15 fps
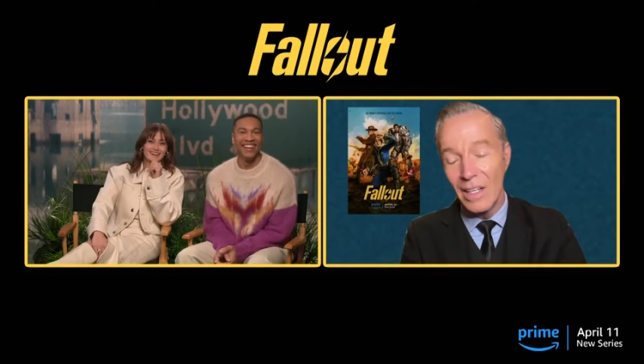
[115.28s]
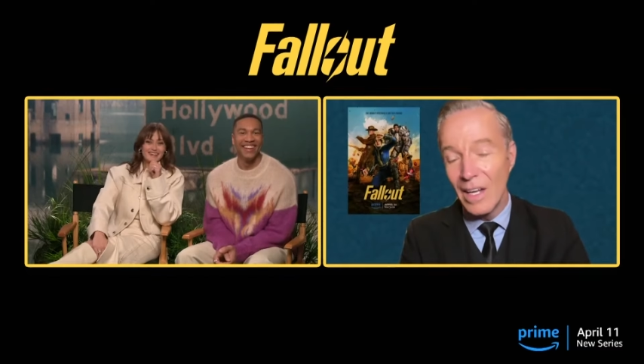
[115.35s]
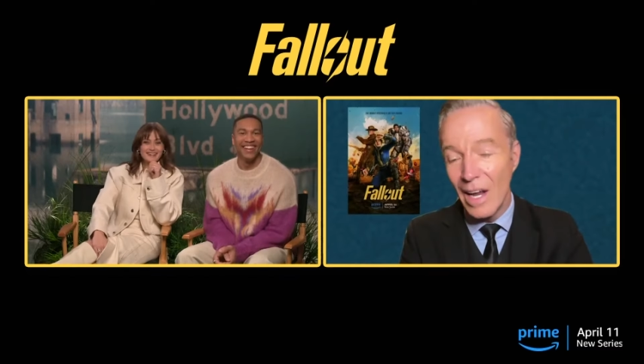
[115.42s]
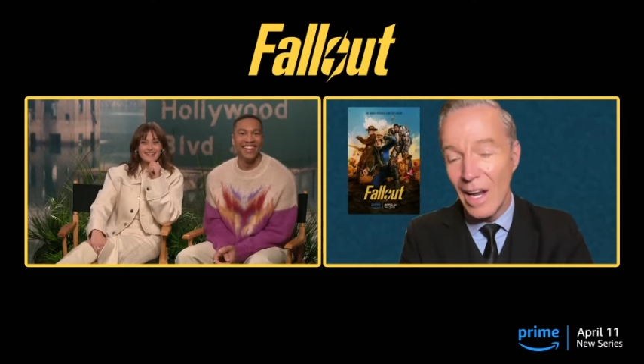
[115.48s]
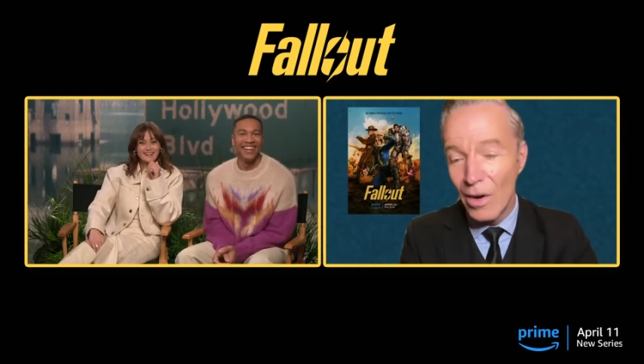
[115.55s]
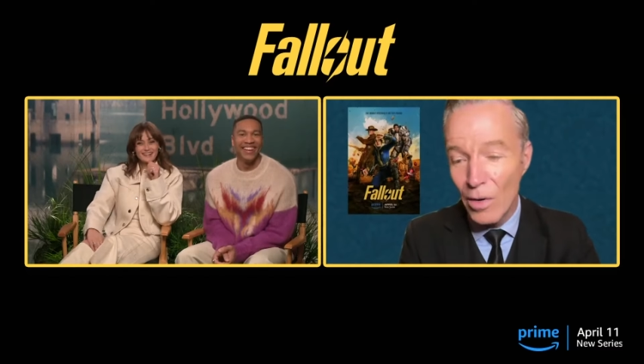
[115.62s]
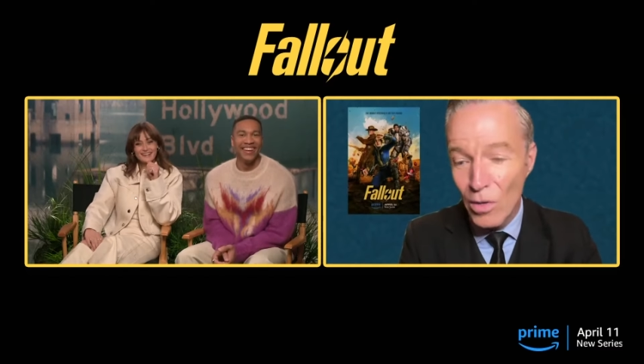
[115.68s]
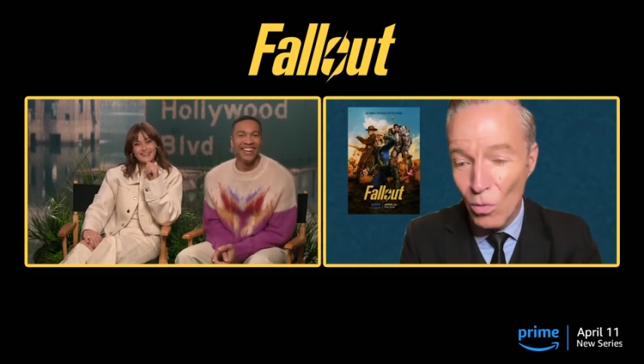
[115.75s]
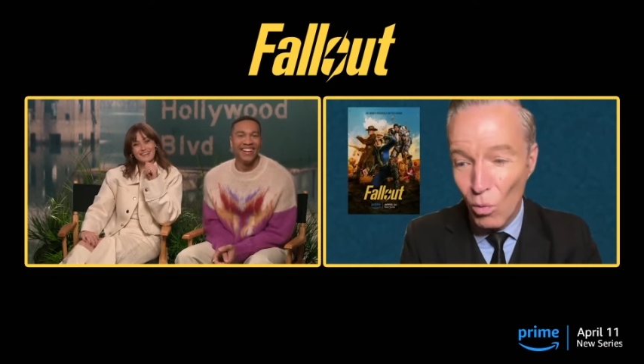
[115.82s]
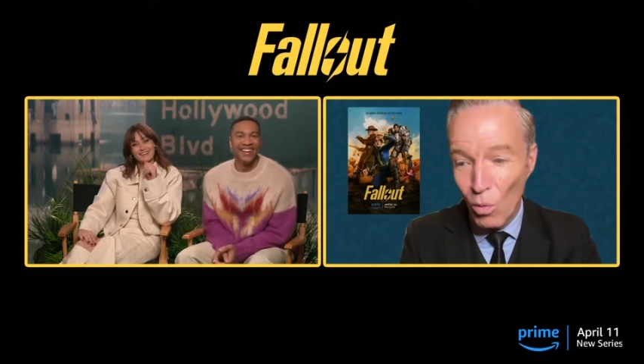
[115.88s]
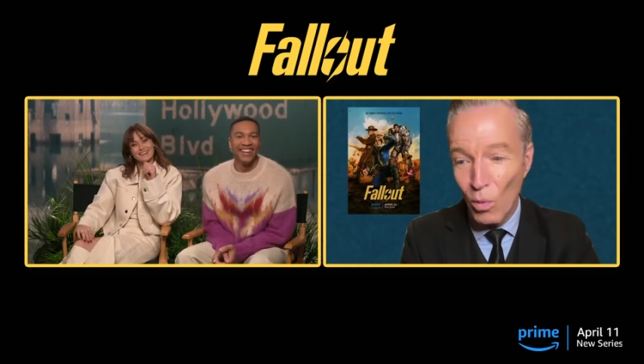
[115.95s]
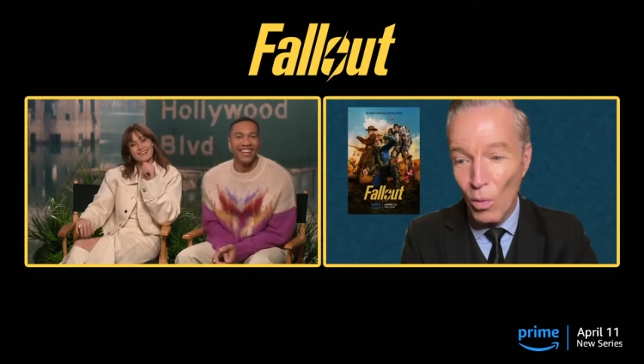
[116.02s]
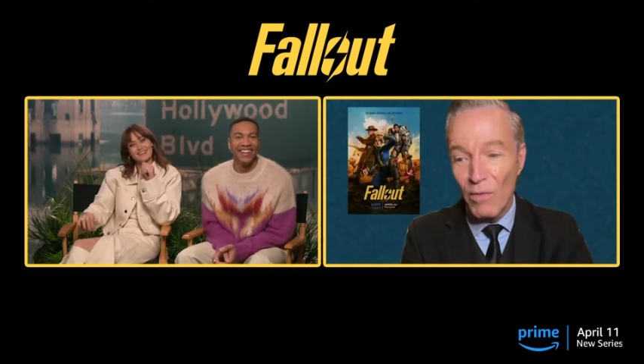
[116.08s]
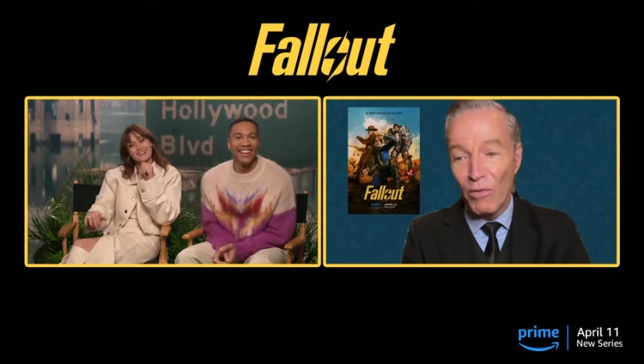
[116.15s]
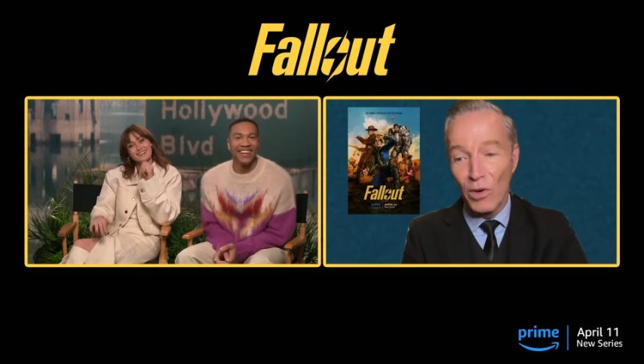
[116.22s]
Aaron, when we
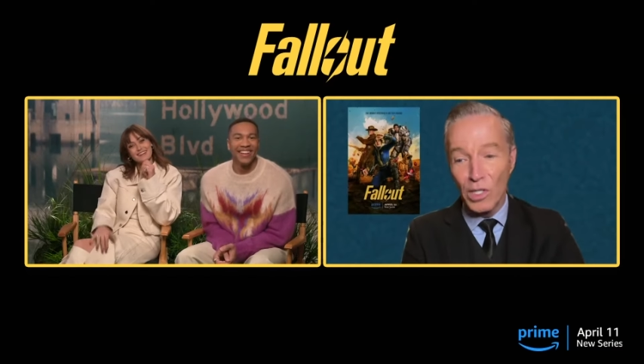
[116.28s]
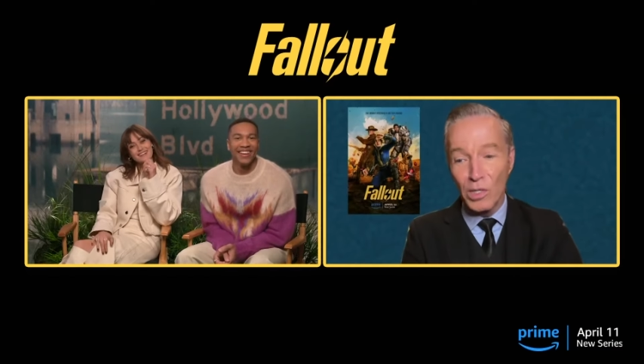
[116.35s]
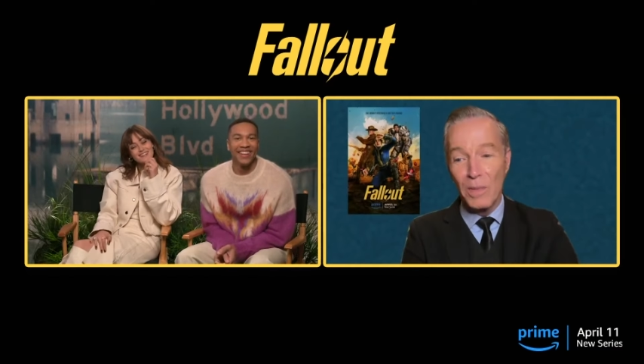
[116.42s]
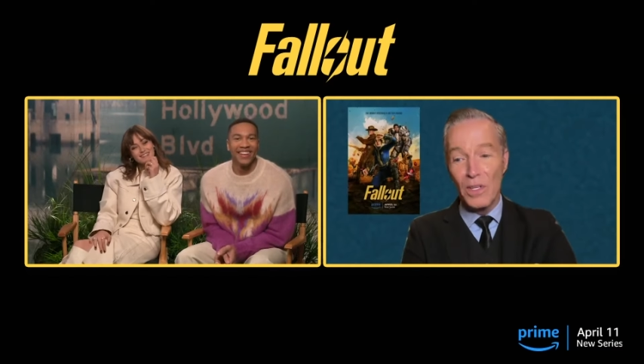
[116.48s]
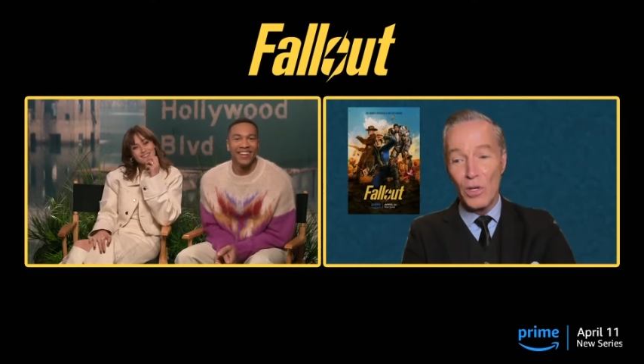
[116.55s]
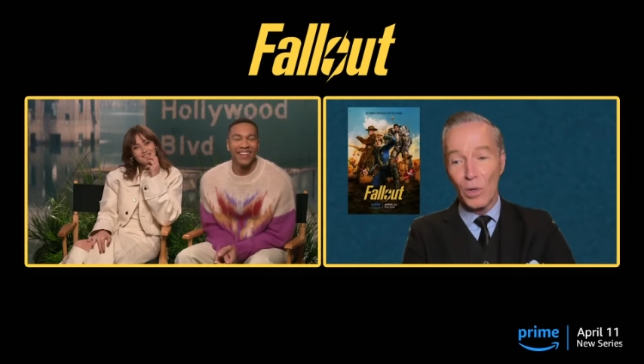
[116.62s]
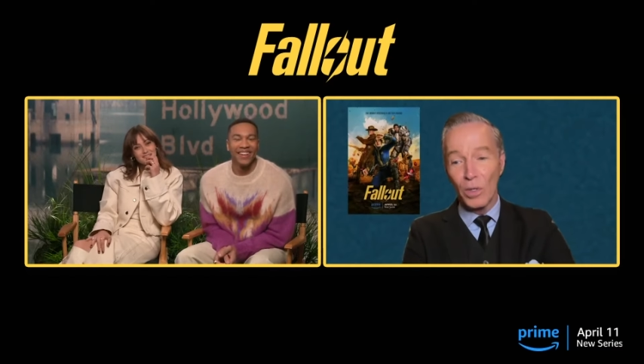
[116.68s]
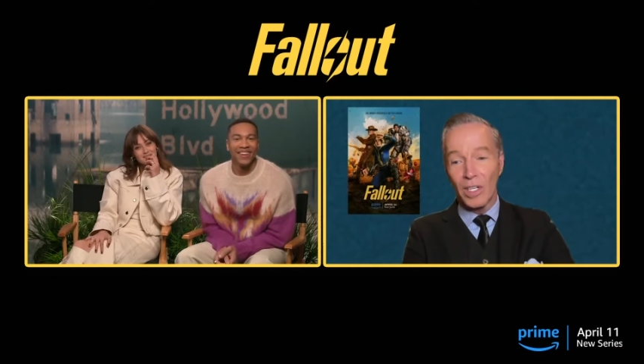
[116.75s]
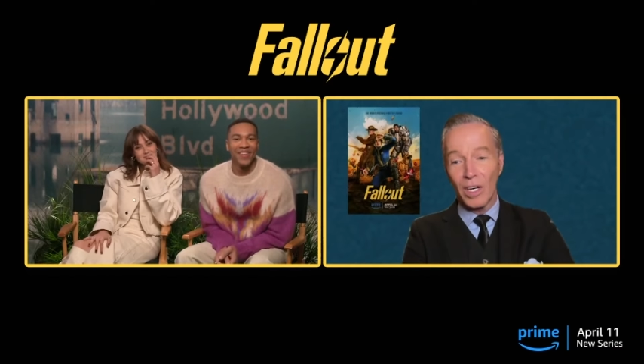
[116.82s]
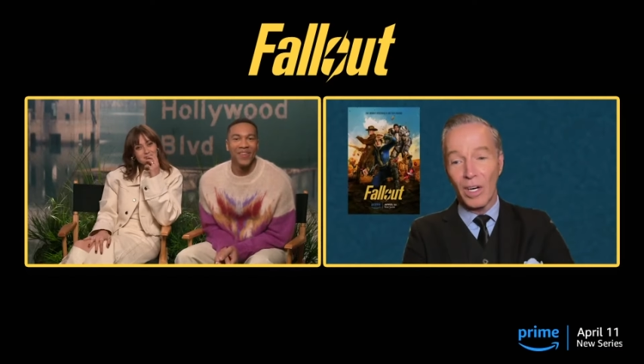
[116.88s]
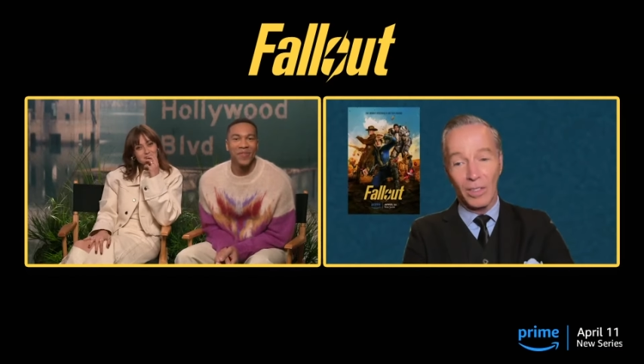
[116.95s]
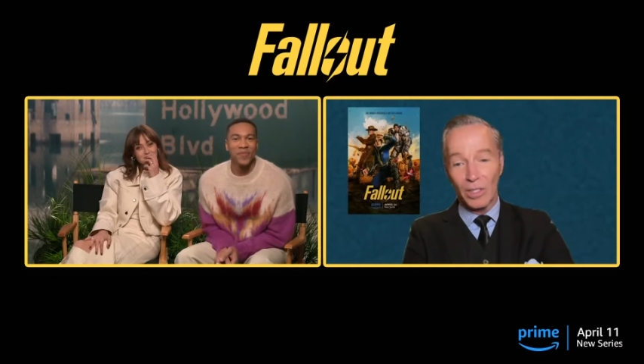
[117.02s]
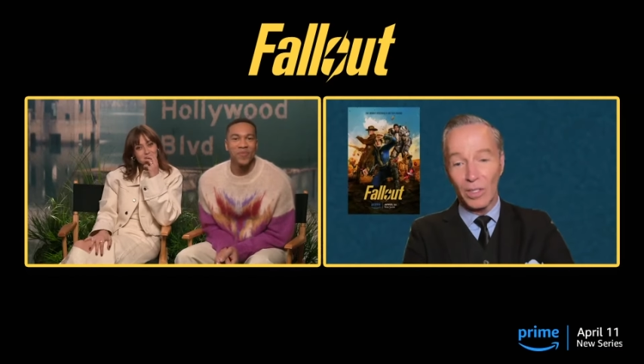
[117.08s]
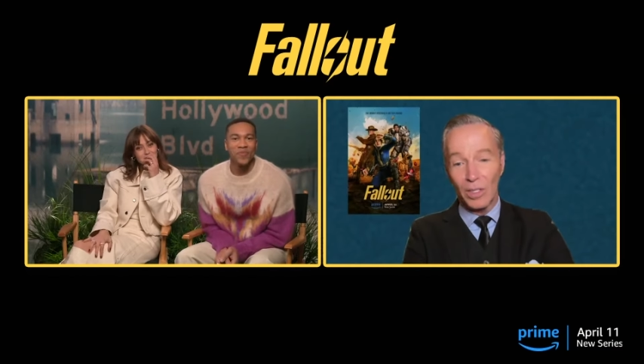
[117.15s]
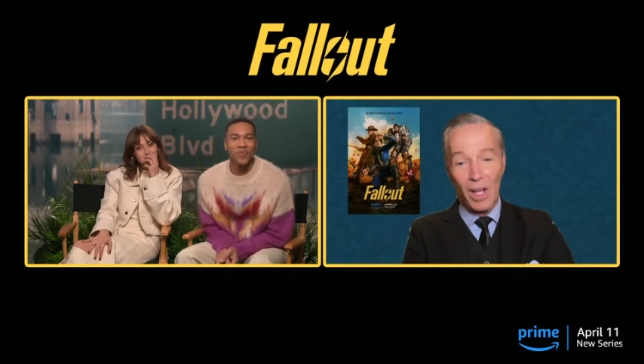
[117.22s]
first meet your
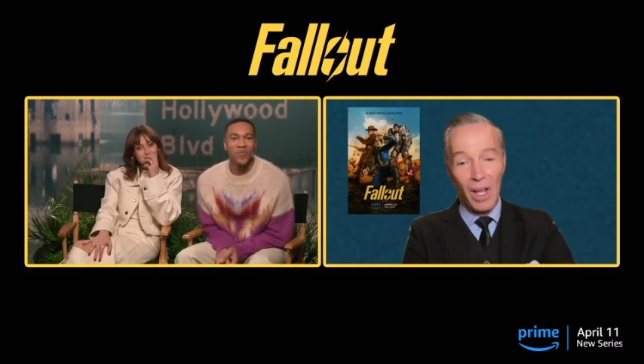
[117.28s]
character,